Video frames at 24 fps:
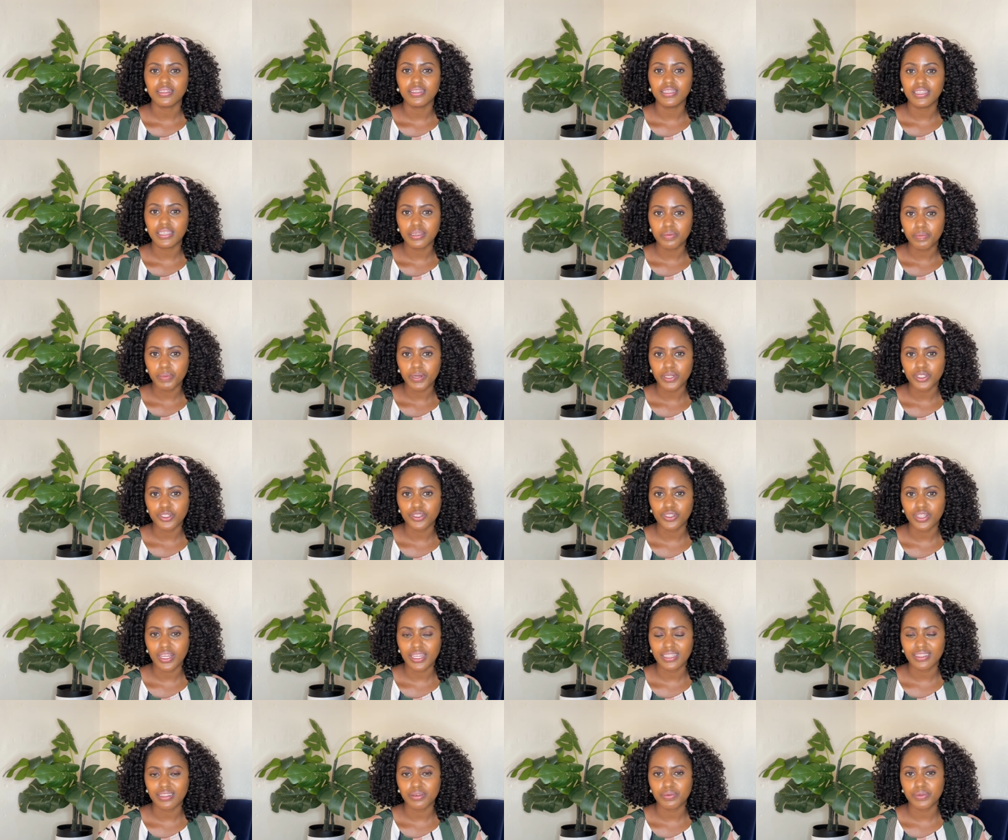deeper to
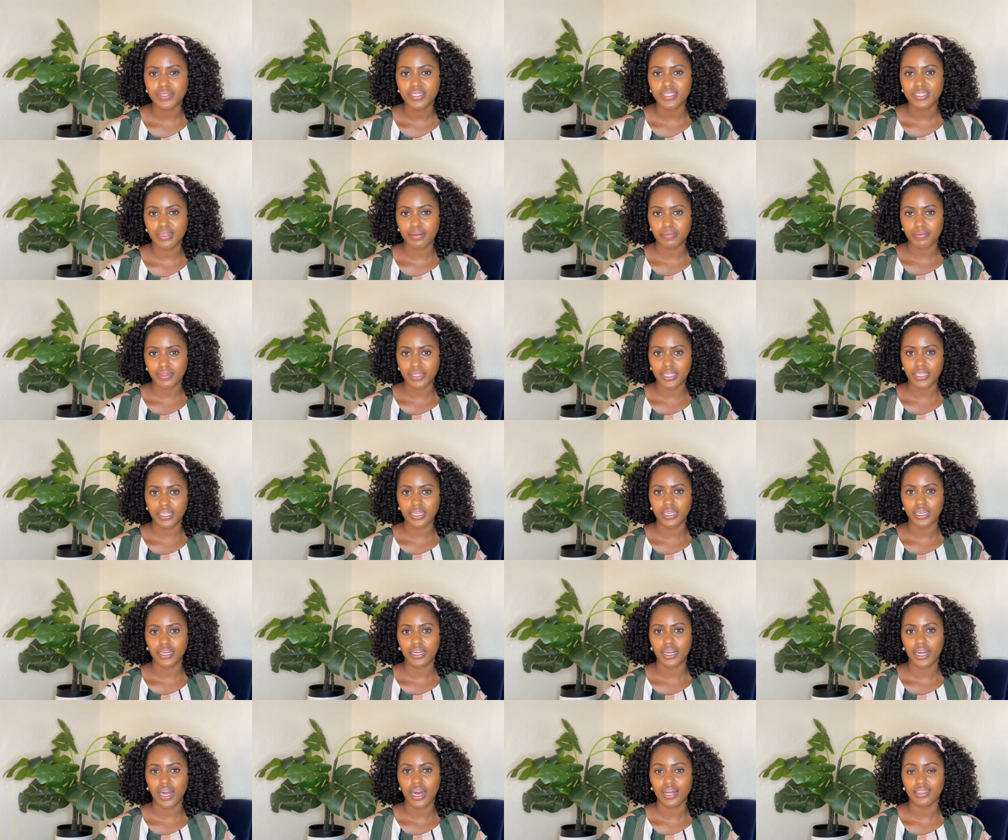that there was
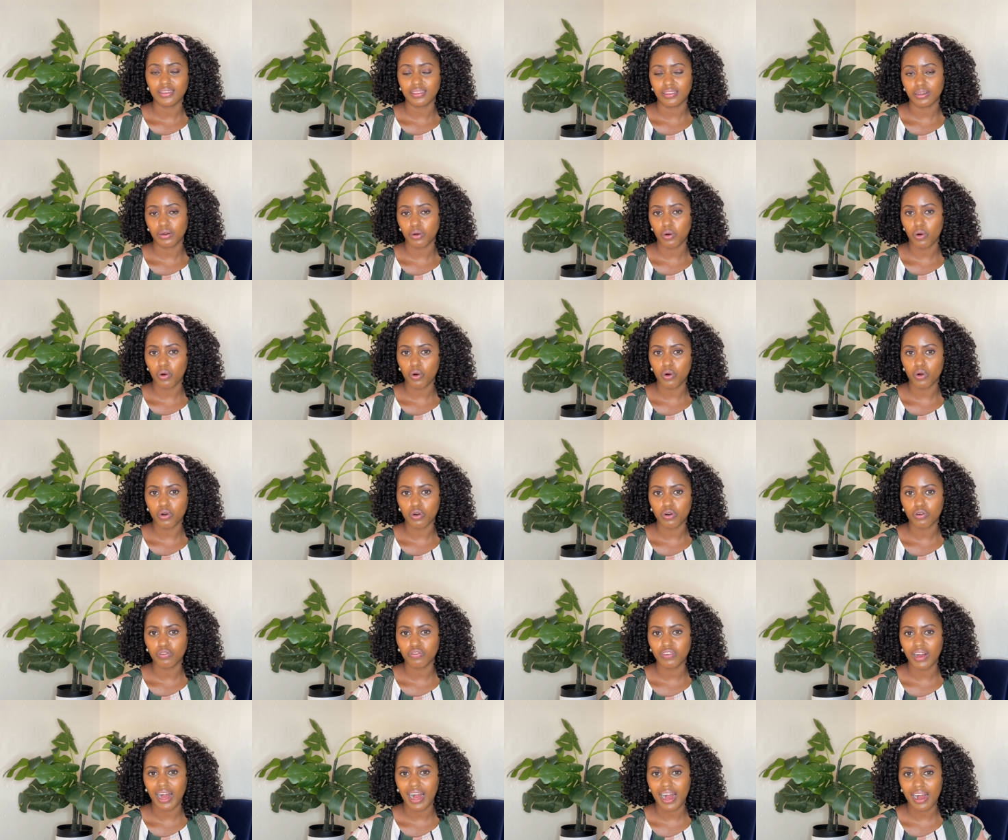something at the core of
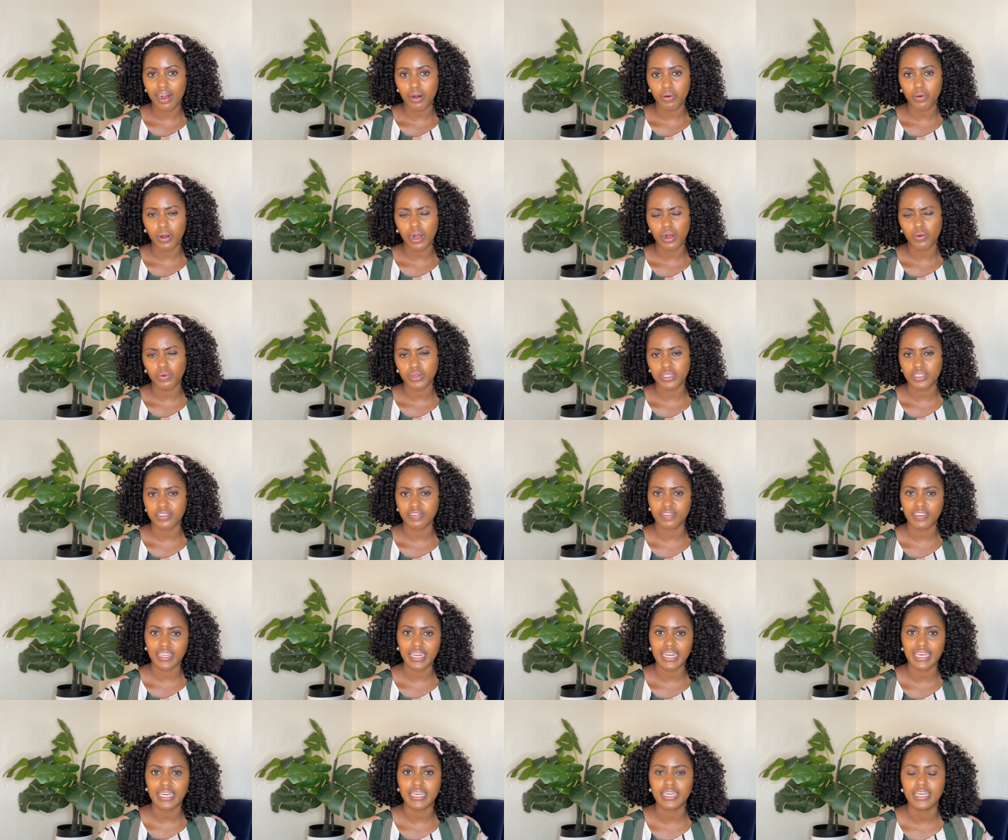how i was
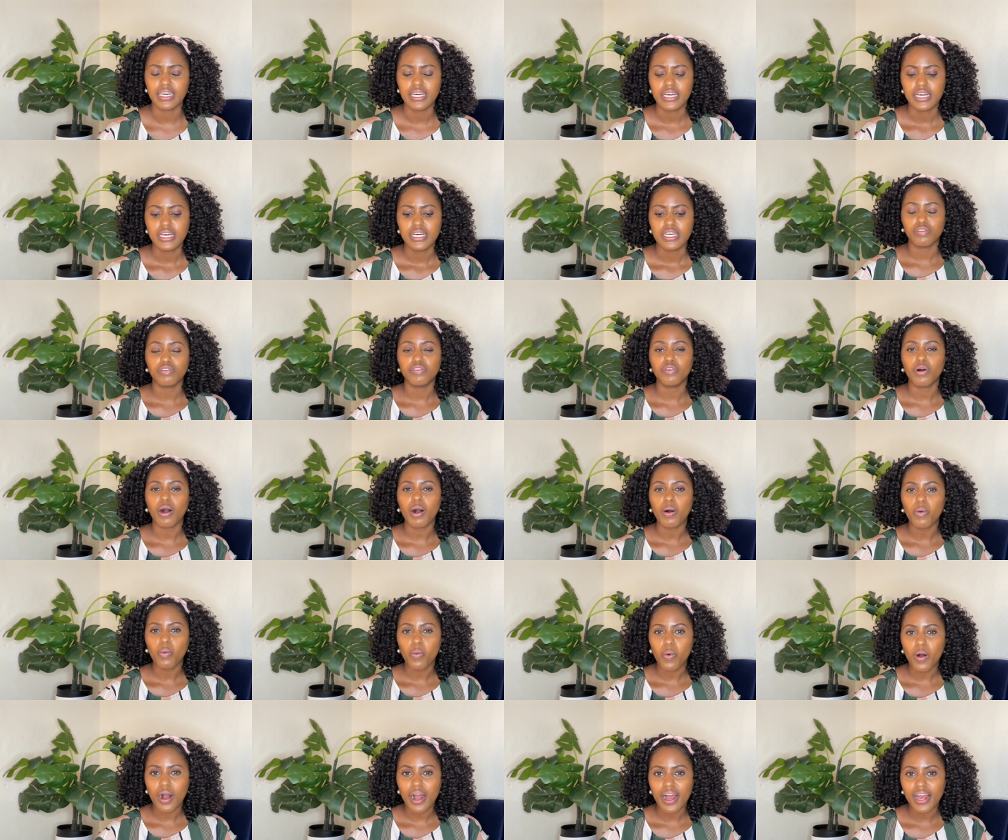feeling for a
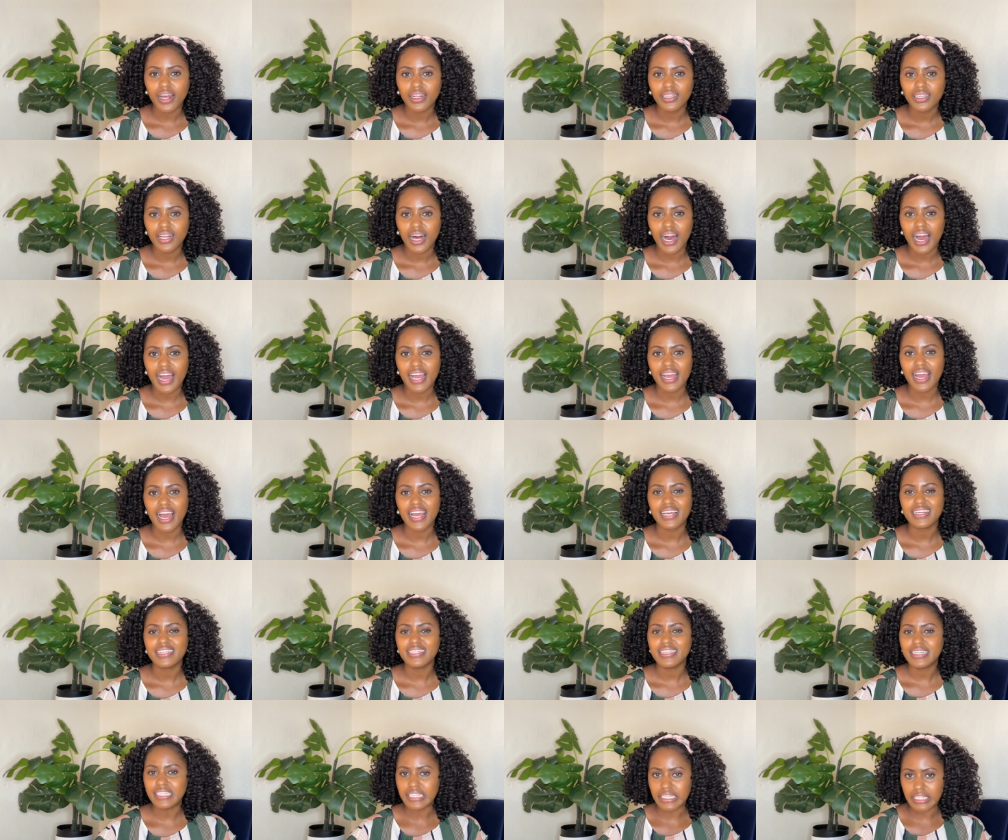while I, I
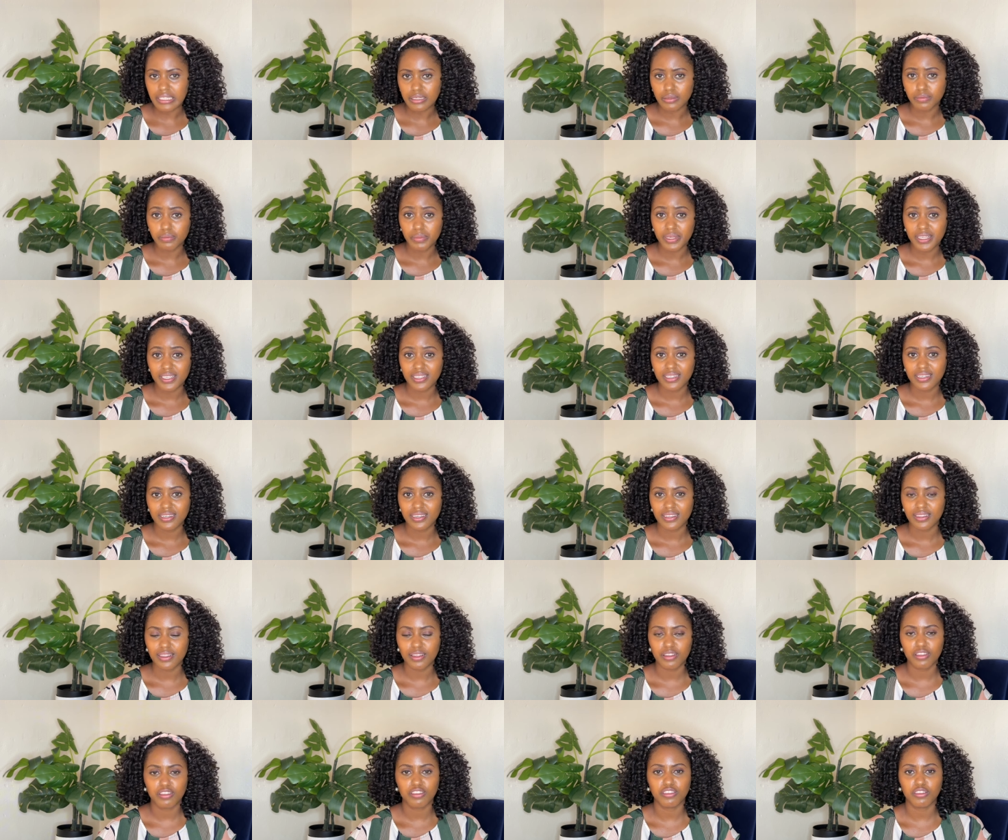dismissed the
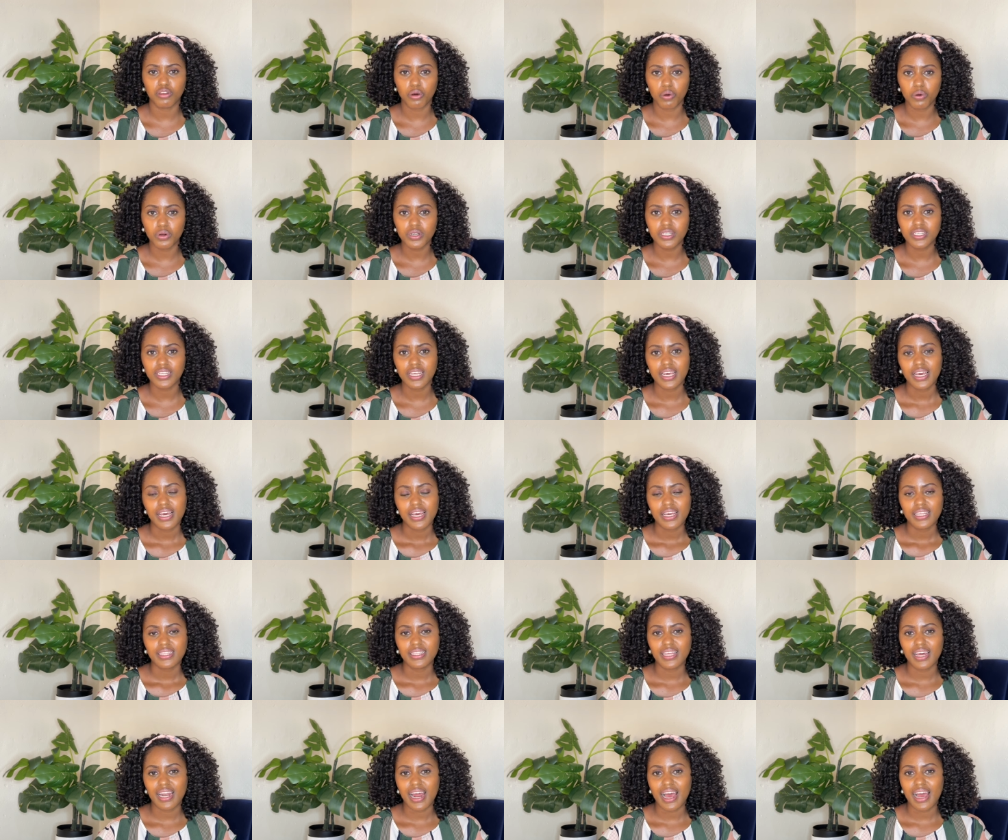thought
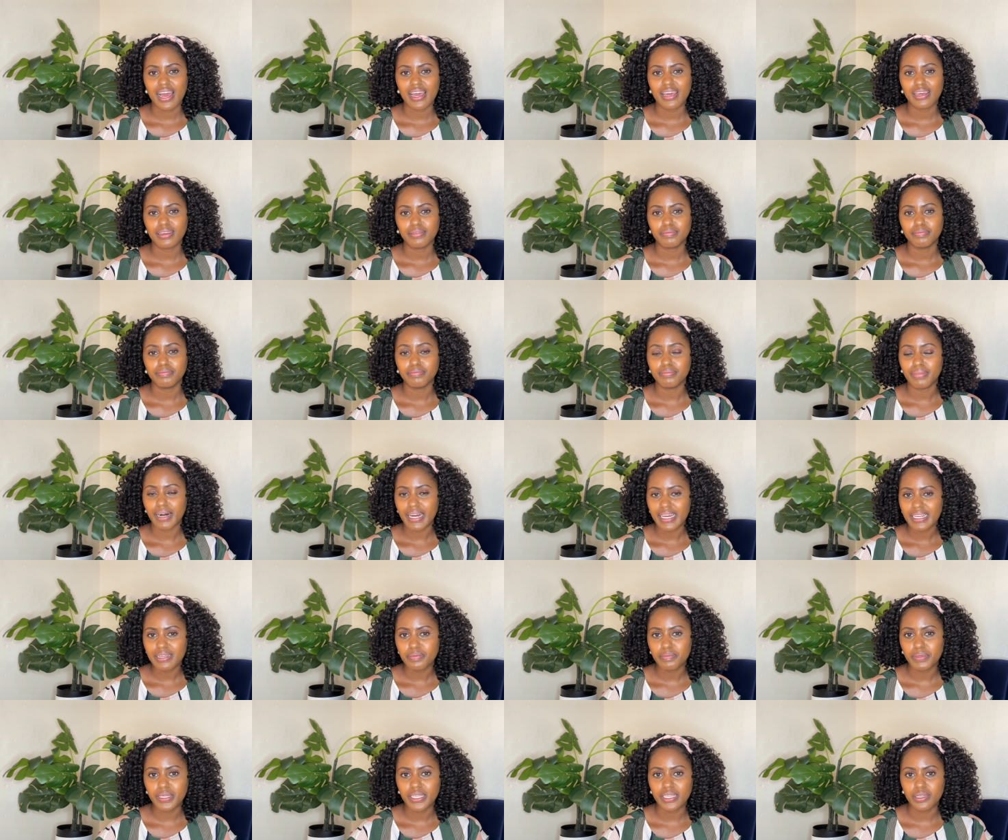that i
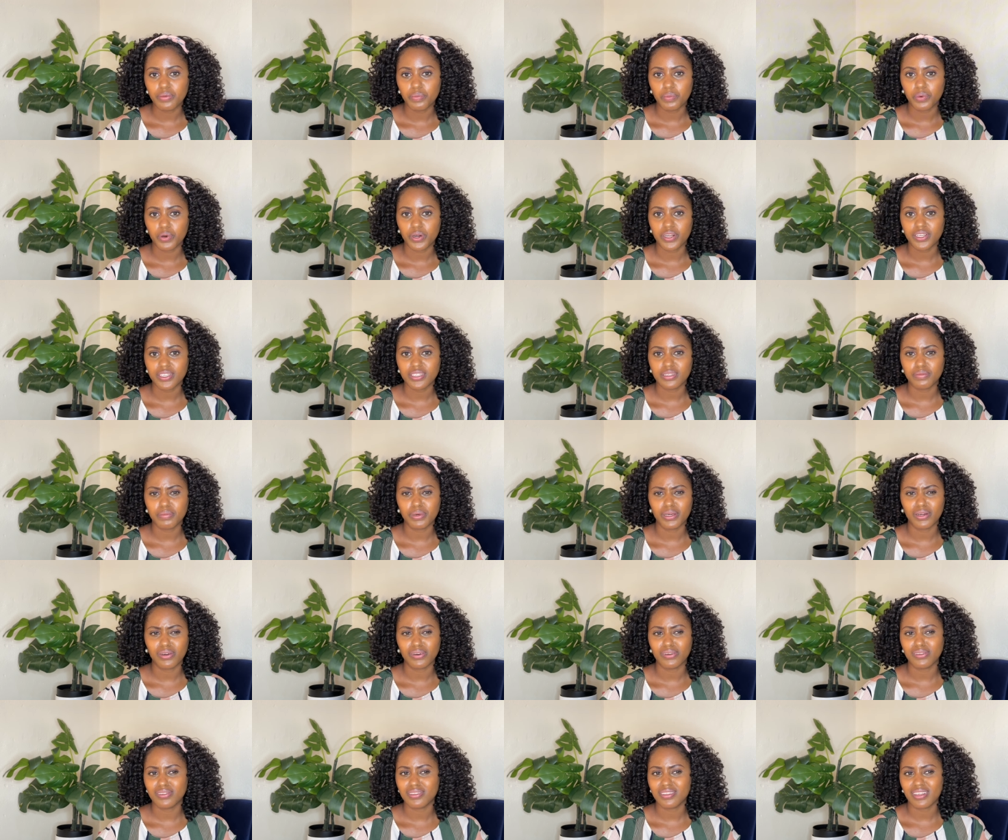might be depressed
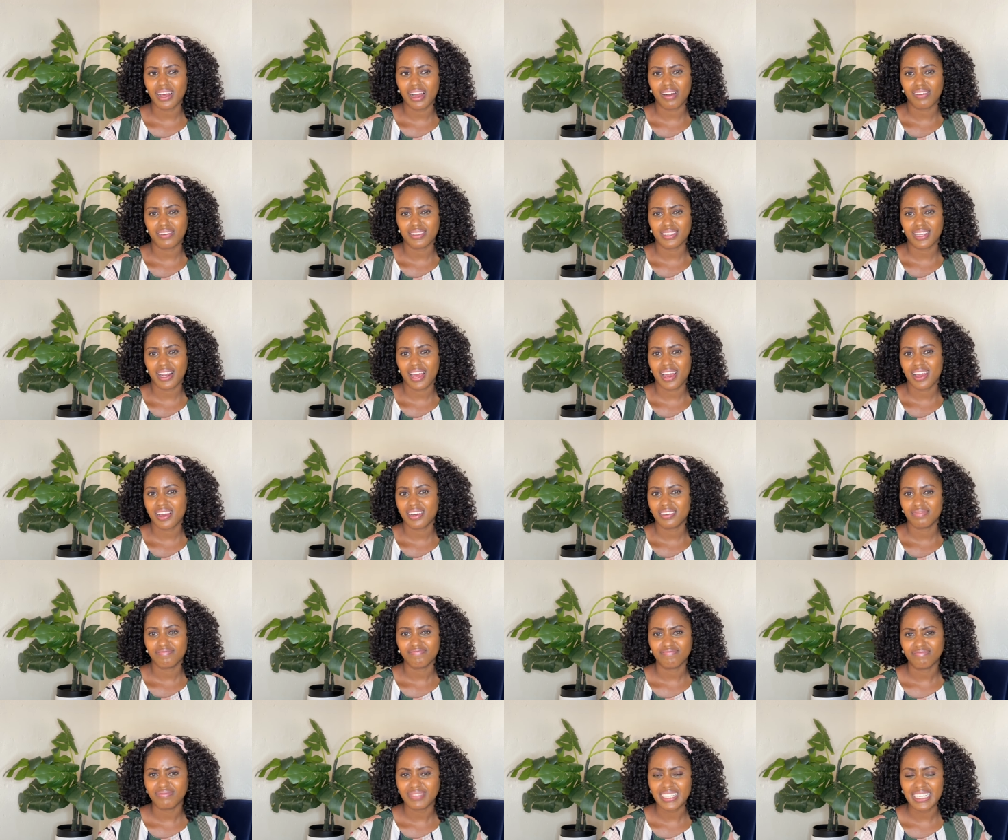because i was like
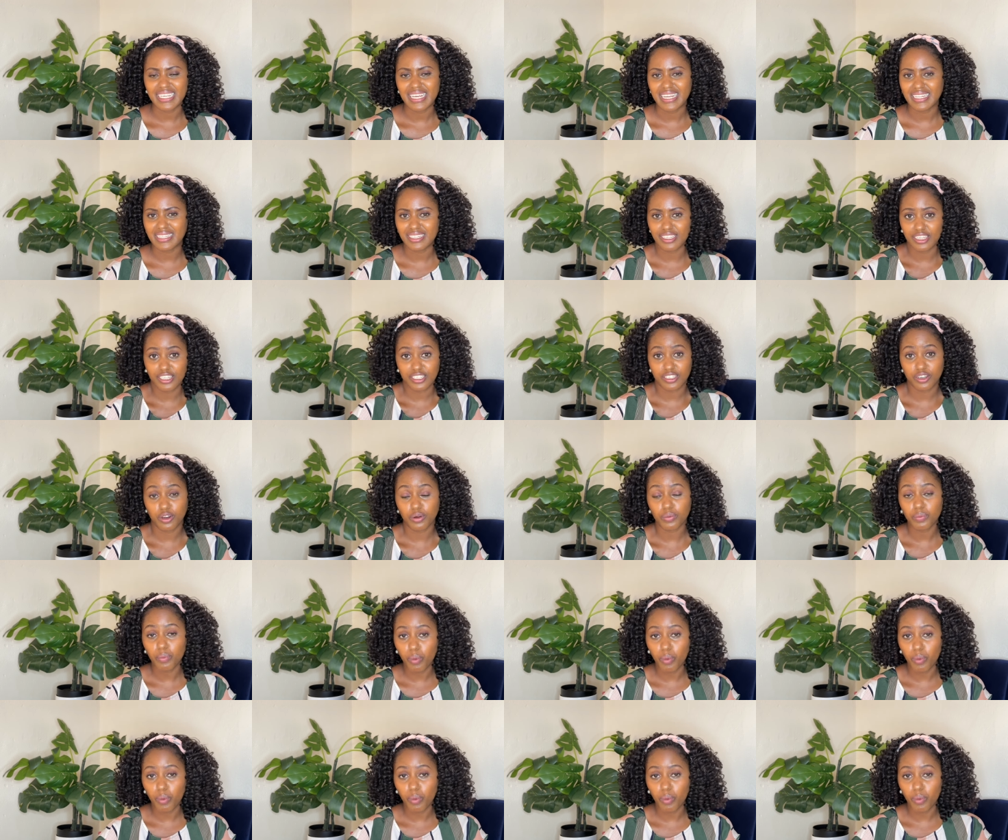it's, it's not